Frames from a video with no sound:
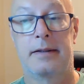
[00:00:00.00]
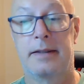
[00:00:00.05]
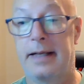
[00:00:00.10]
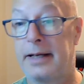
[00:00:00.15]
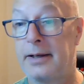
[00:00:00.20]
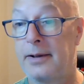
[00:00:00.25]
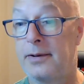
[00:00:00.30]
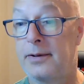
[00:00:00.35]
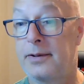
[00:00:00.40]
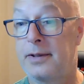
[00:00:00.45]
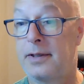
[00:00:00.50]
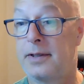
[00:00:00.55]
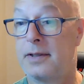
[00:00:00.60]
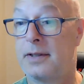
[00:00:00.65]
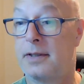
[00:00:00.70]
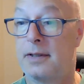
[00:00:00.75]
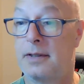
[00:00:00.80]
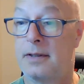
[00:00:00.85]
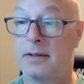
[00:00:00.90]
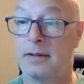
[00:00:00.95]

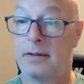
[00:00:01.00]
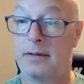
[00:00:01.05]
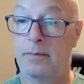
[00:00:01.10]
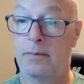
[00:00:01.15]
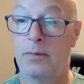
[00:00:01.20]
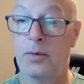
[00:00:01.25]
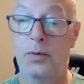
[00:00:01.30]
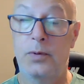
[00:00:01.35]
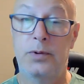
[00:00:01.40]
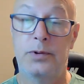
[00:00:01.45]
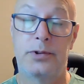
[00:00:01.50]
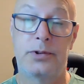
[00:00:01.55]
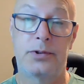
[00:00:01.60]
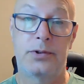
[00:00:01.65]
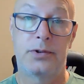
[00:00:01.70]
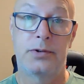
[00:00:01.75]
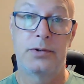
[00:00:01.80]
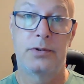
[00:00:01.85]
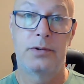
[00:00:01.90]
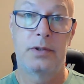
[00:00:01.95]
elk,
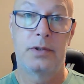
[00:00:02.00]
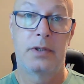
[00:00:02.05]
moose,